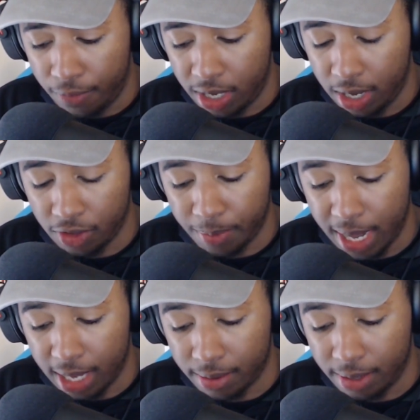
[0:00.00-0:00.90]
He comes
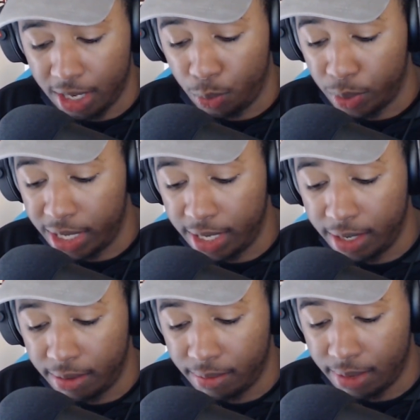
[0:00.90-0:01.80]
back. He
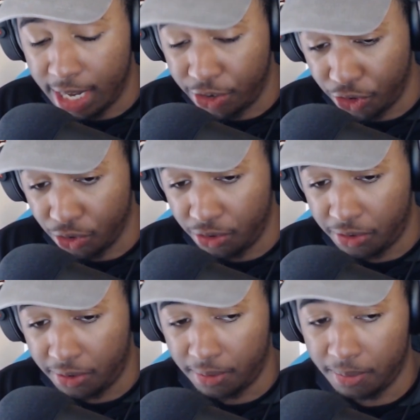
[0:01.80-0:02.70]

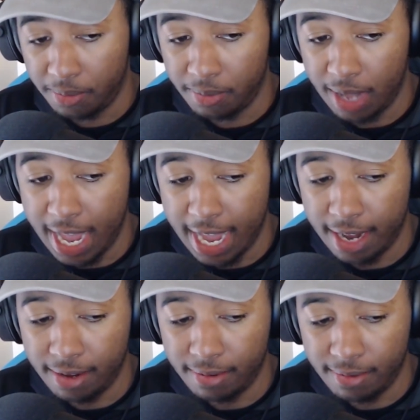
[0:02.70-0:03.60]
re-injures,
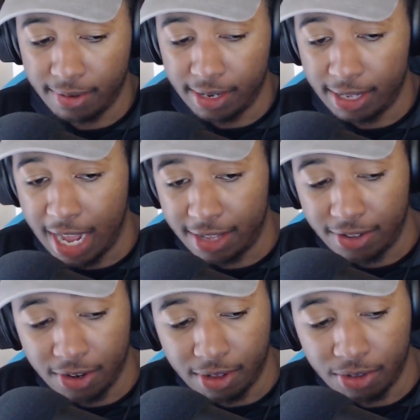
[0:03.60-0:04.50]
and that
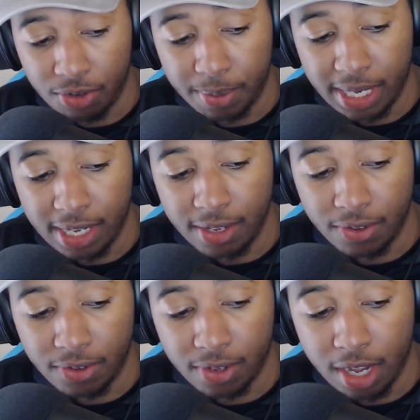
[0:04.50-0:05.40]
turns out to be
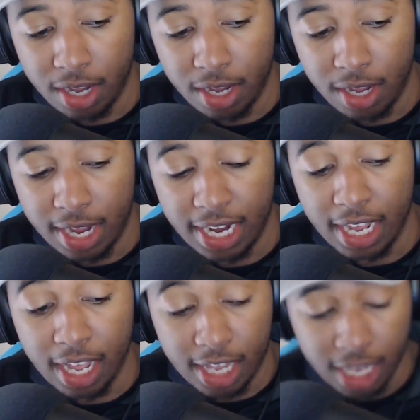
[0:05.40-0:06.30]
an
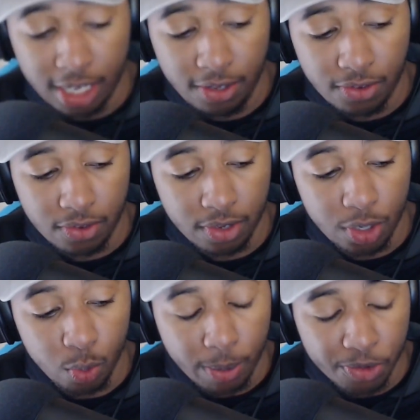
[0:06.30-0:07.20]
Achilles.
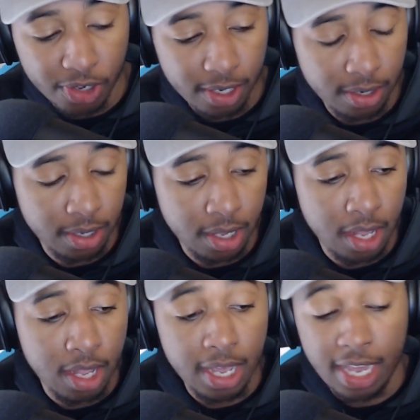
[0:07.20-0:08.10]
He ruptured it.
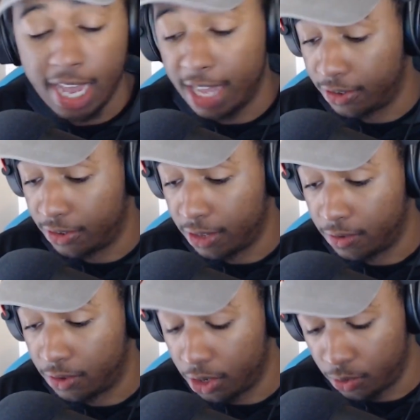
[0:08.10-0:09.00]
He had
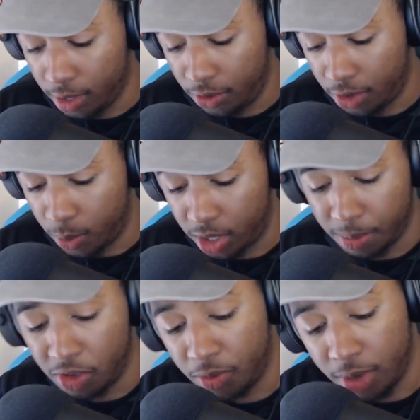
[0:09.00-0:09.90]
successful surgery, so I wish
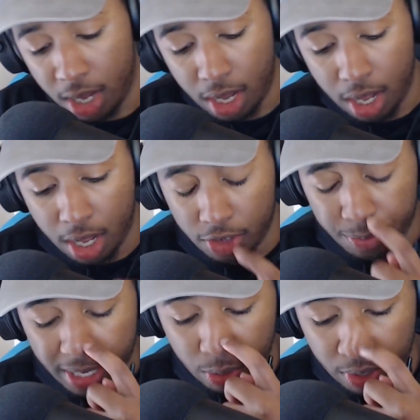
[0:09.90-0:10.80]
him a
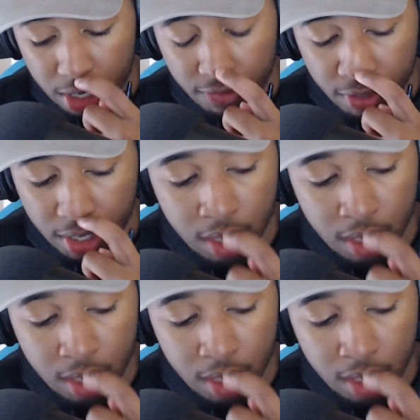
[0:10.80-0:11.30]
speedy recovery.